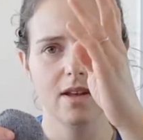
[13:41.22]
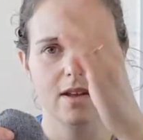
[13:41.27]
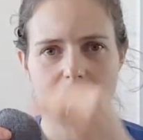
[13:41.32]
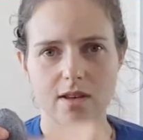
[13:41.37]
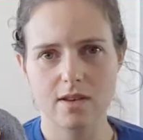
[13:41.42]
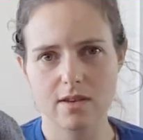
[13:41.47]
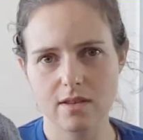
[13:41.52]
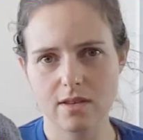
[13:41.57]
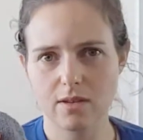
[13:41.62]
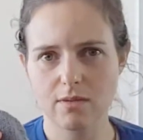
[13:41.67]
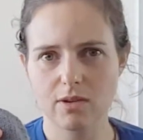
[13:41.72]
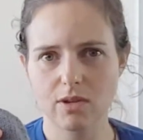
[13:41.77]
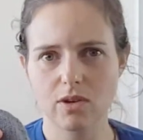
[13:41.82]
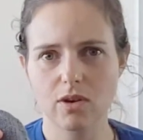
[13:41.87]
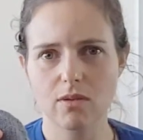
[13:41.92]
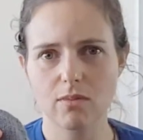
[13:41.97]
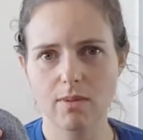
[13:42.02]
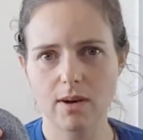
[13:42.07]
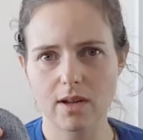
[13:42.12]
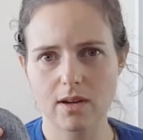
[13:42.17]
Then when you go
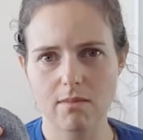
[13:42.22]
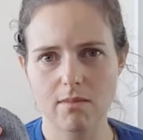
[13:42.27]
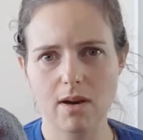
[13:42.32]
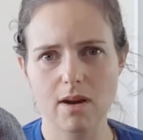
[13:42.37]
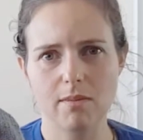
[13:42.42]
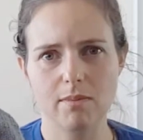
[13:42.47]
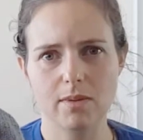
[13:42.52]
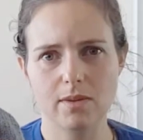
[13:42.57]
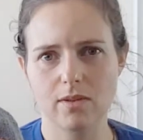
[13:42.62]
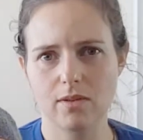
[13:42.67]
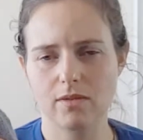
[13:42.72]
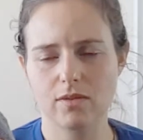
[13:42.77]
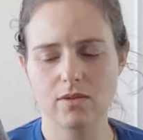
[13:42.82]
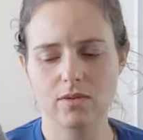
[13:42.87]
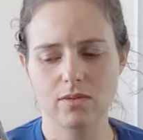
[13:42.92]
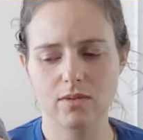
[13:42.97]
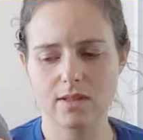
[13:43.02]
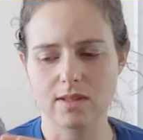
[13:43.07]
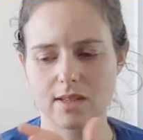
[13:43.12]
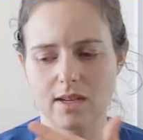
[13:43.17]
bottom up and you have to
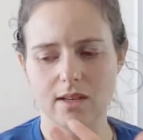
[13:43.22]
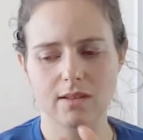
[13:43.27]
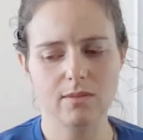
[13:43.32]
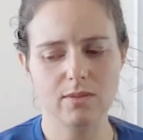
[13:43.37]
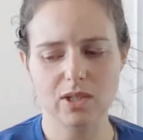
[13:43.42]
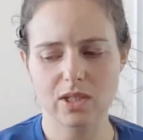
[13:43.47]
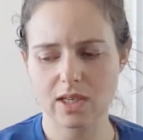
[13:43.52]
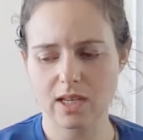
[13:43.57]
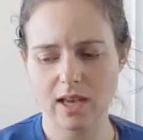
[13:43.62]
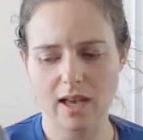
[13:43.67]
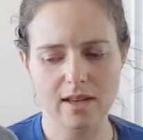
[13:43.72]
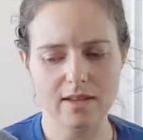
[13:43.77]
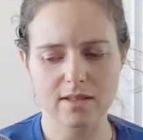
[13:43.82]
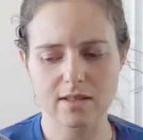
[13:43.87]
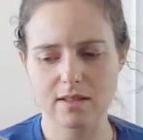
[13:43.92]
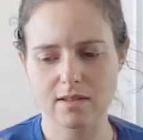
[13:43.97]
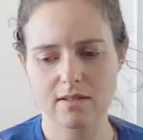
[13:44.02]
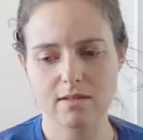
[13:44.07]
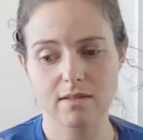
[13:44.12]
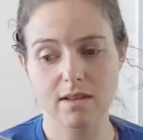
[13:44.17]
decide where the gusset.
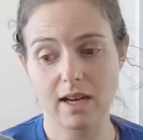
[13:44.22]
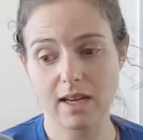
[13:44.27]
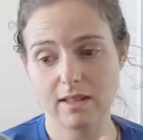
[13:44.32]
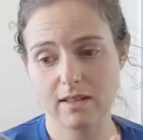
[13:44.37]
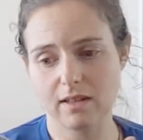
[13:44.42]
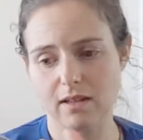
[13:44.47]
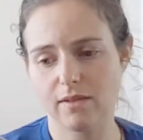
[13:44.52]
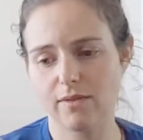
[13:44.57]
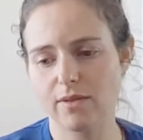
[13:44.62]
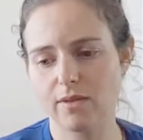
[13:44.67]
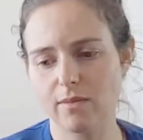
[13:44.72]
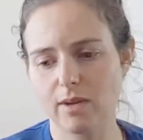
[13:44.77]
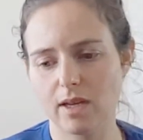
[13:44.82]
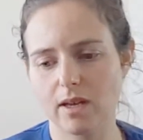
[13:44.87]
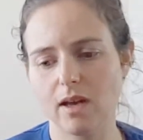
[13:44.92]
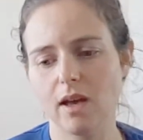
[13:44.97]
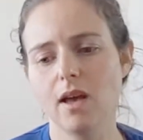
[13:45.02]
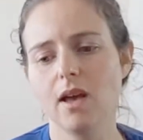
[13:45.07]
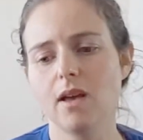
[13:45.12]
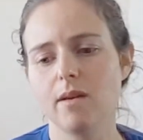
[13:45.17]
I think for me,
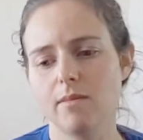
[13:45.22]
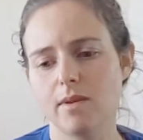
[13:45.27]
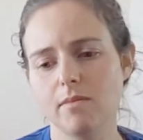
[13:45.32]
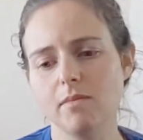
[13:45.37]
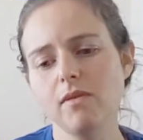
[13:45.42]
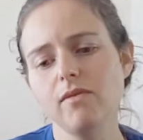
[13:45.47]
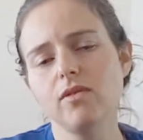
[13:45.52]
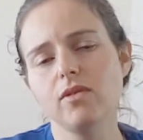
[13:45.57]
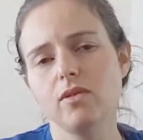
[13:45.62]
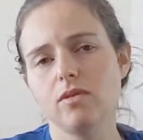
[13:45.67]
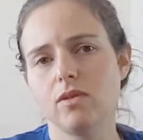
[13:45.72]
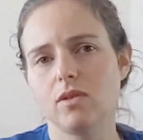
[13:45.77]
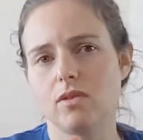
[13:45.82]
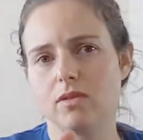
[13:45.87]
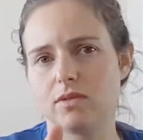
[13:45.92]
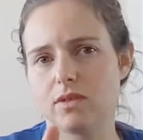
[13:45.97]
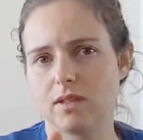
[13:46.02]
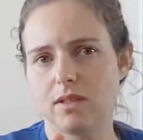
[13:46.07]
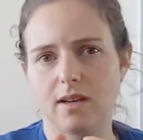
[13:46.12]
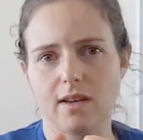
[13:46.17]
maybe if you do it all
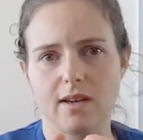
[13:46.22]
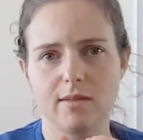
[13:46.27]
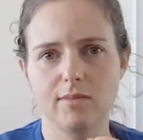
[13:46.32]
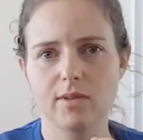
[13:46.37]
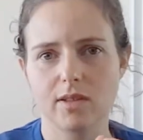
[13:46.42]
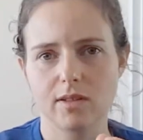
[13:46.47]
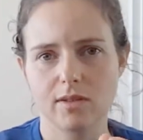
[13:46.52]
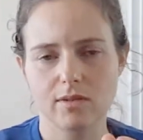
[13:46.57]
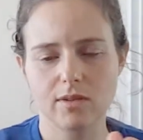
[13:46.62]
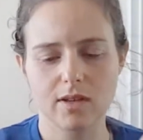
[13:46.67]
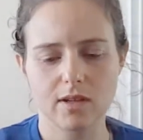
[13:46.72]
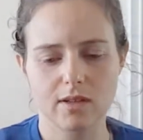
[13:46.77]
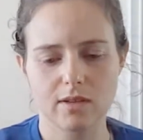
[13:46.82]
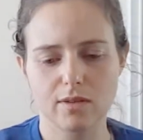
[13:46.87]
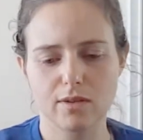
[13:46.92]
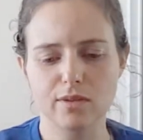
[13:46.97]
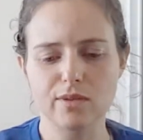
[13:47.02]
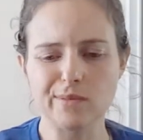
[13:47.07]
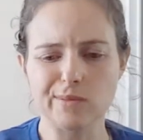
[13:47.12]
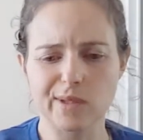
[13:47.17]
the time, then you kind of
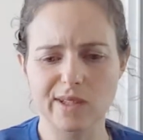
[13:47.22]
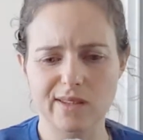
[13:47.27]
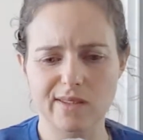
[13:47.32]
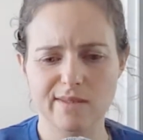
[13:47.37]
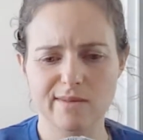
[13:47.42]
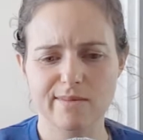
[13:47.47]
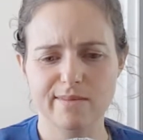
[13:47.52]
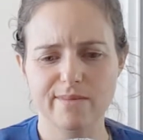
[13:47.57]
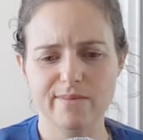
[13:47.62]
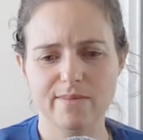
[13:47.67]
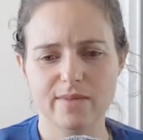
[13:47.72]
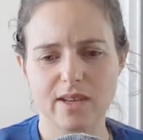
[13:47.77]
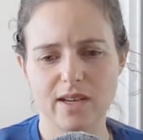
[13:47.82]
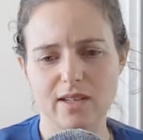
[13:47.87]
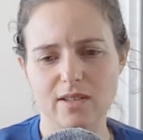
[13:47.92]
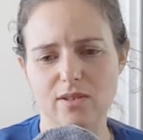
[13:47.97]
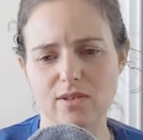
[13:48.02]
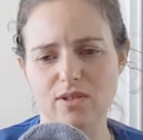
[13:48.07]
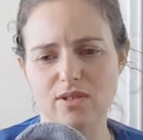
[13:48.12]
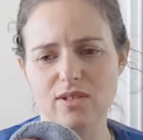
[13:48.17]
know. But I
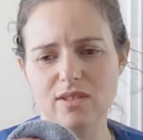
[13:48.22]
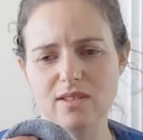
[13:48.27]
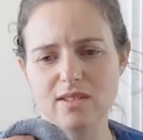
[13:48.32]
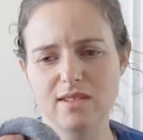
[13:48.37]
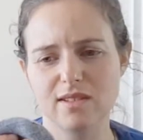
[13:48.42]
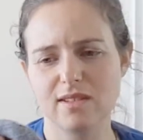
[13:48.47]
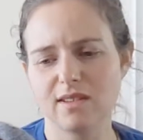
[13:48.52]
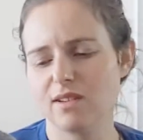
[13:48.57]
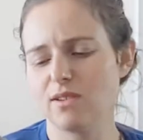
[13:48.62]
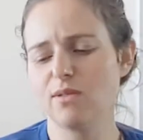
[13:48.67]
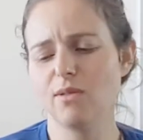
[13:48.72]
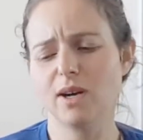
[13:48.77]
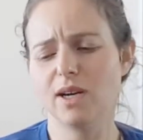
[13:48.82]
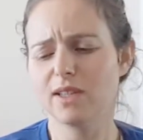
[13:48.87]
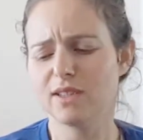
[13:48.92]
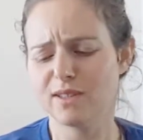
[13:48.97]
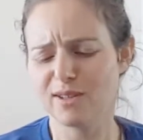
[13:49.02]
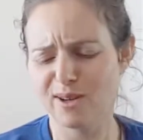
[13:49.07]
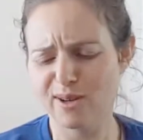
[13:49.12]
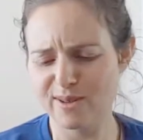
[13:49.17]
don't, and I don't want
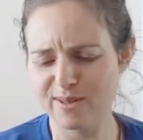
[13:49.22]
to.